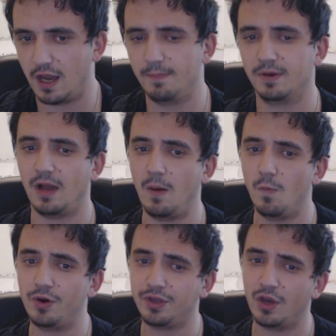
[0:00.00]
I'm
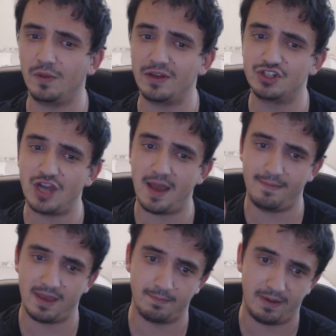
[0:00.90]
working on a
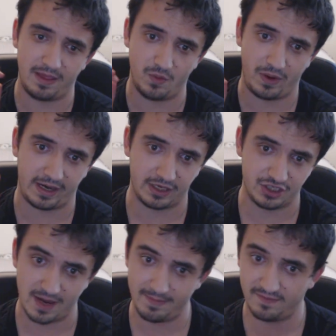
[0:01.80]
jamming, by the way,
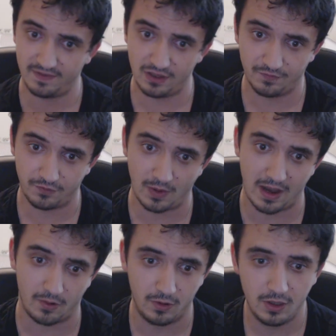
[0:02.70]
jamming video for
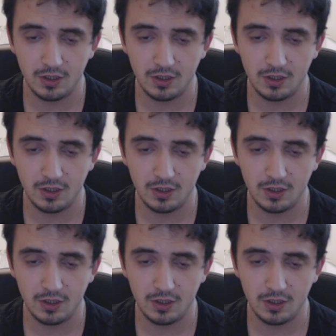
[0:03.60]
WoW,